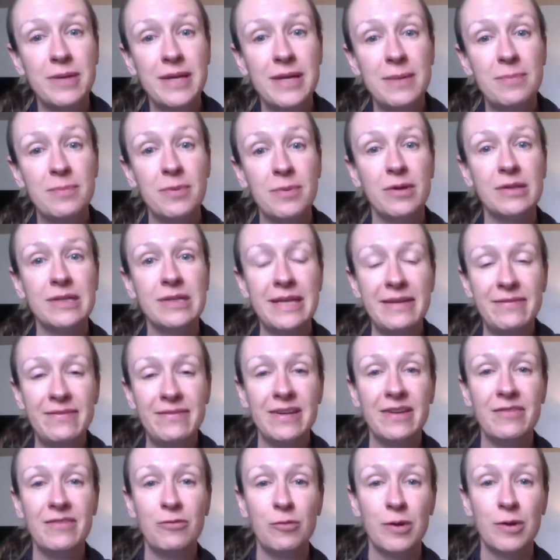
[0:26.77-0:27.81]
people, even
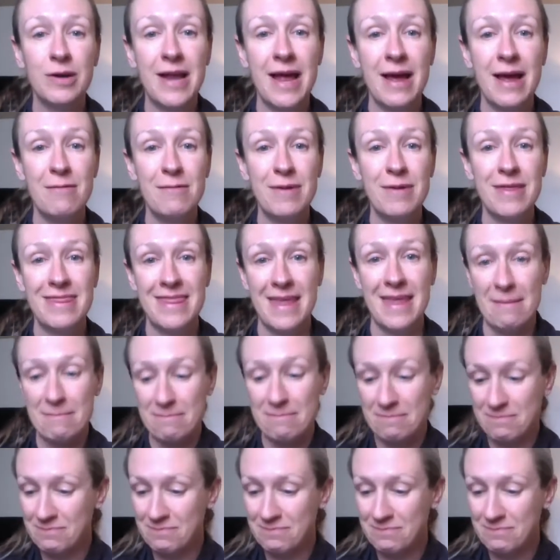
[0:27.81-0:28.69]
if we're not with them.